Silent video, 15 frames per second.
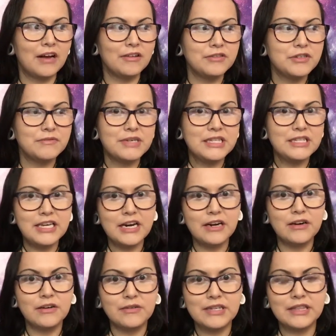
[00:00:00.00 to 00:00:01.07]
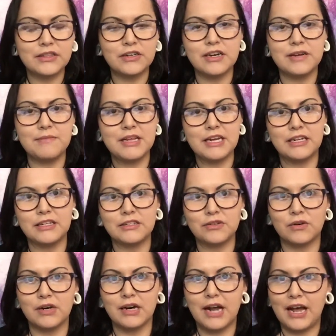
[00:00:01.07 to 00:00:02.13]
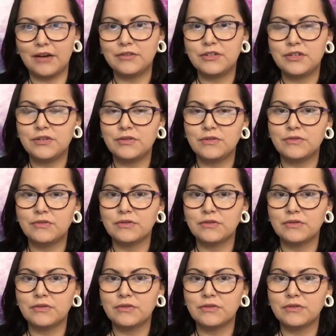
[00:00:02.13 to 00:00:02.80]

read the tarot in 30 minutes, or how to